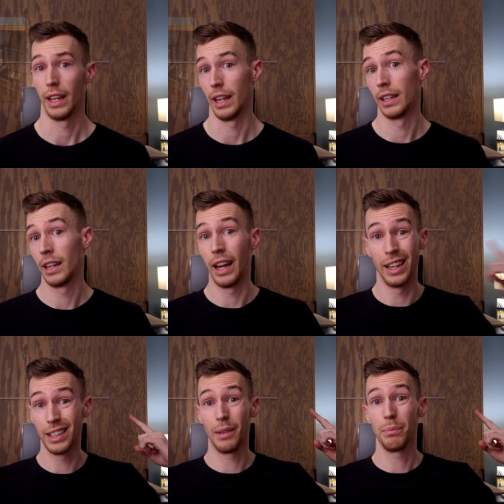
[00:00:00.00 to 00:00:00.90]
And I
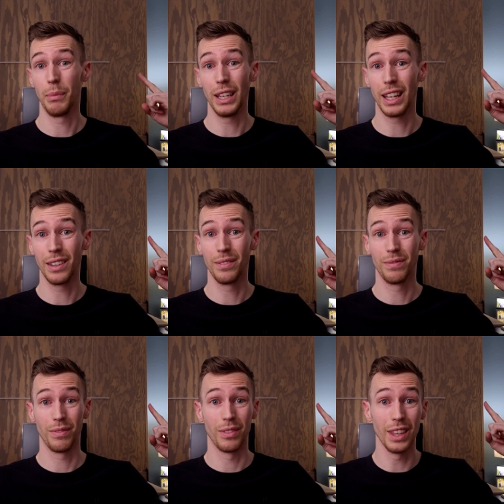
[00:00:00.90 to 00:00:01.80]
ended up
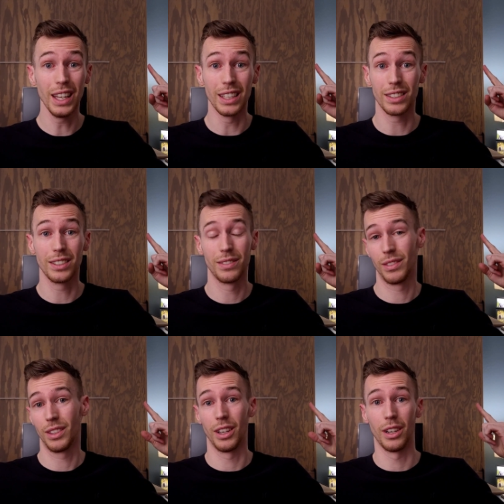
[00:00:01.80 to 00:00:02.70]
making this,
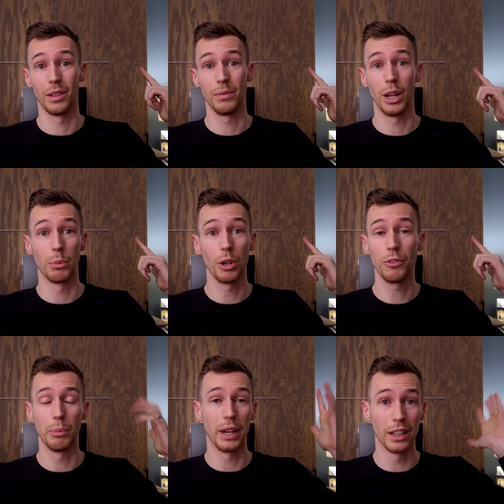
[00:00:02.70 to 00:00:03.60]
a
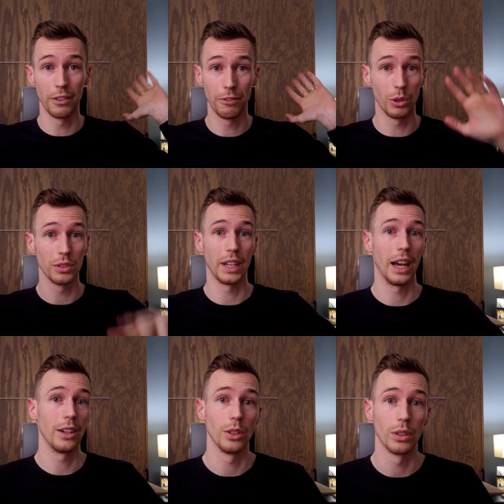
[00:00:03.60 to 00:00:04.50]
Murphy bed that folds
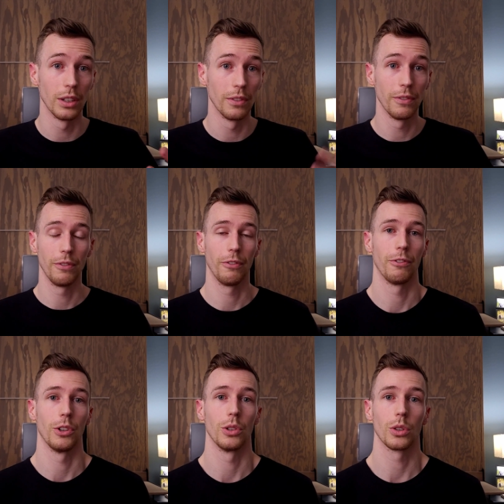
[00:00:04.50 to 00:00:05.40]
down into a
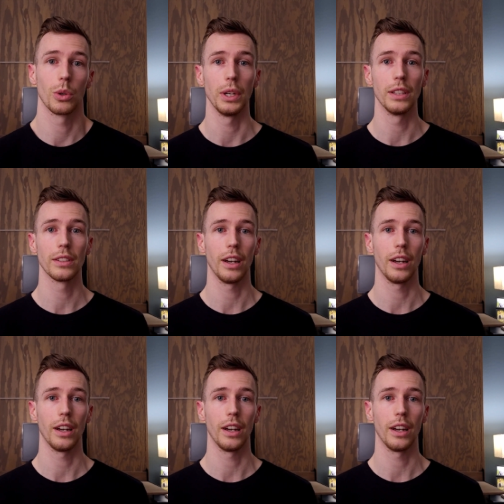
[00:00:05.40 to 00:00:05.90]
full queen